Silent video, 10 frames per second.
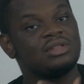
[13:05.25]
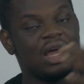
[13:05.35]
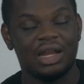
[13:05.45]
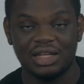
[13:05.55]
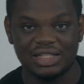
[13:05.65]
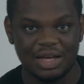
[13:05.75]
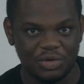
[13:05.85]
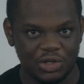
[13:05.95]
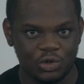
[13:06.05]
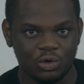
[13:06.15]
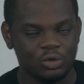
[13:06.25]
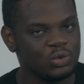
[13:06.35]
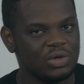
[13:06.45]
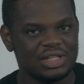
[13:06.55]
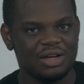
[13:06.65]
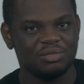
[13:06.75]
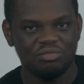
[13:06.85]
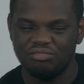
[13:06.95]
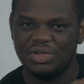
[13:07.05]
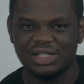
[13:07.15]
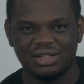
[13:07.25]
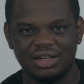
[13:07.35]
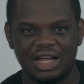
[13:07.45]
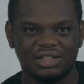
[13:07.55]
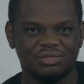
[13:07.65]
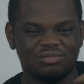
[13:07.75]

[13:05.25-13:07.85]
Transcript: an examination. Those ones are basically like,